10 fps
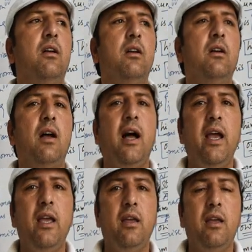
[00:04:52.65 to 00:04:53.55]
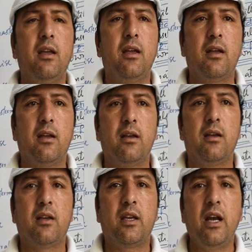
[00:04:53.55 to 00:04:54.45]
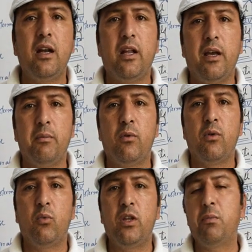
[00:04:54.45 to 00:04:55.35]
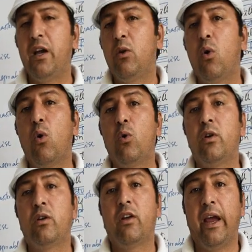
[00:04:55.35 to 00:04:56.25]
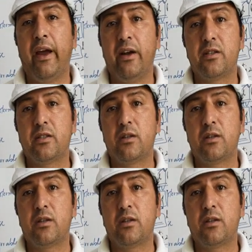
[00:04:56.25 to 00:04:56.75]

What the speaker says: I killed him with my own hands.